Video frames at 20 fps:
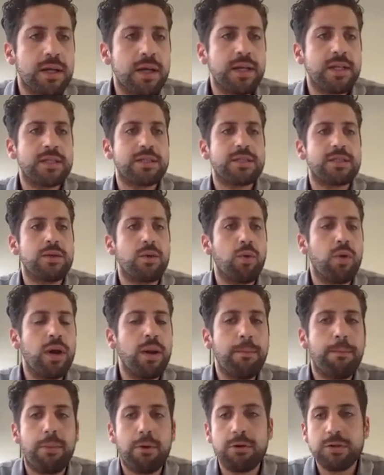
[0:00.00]
it's really
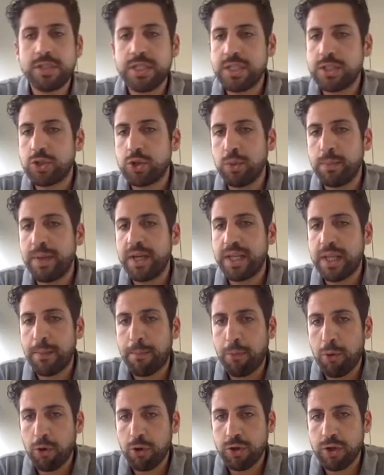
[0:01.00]
important to make the
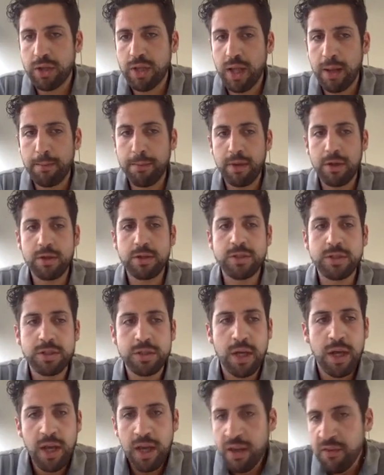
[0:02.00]
prototype
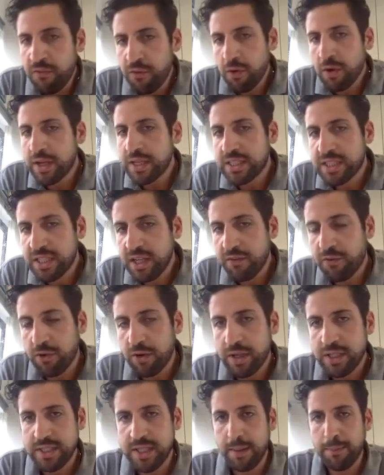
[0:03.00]
because if you can see,
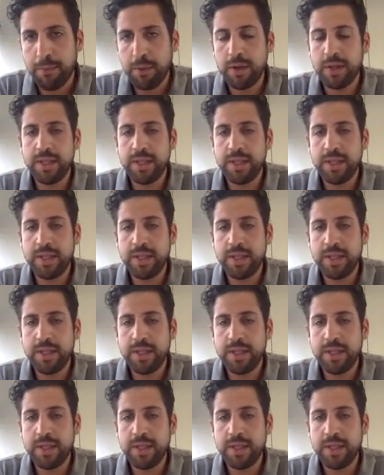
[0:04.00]
for example,